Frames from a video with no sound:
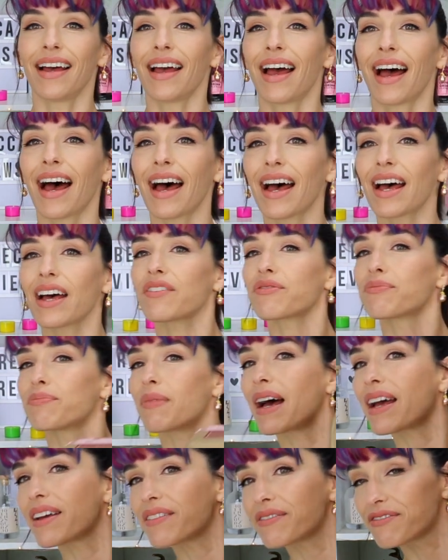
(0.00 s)
have
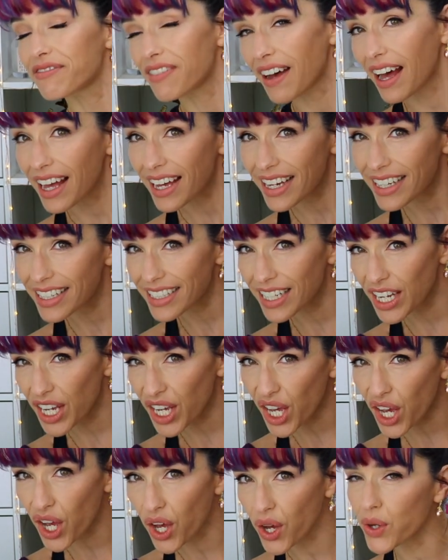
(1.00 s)
my Vine
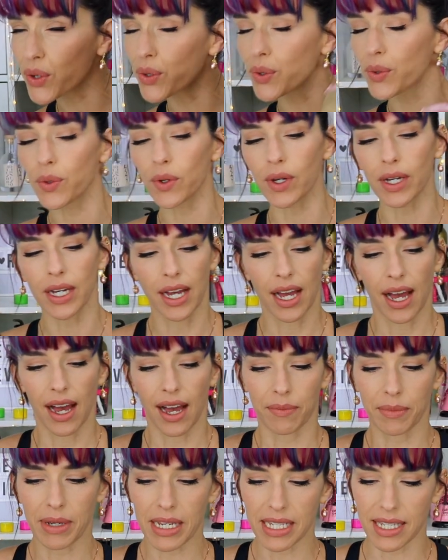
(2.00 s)
O.
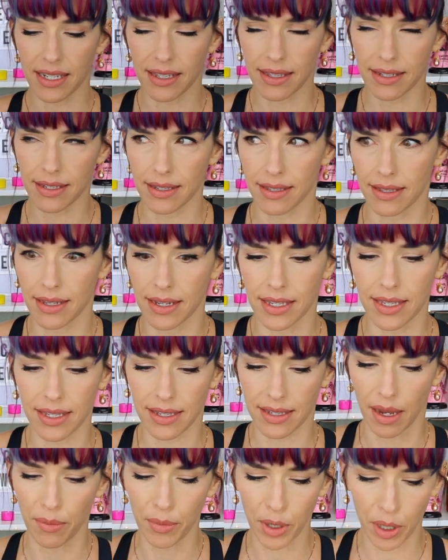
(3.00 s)
I'm guessing this is the
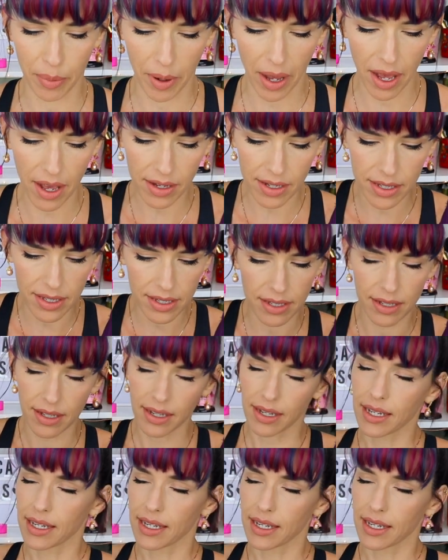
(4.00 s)
summer box.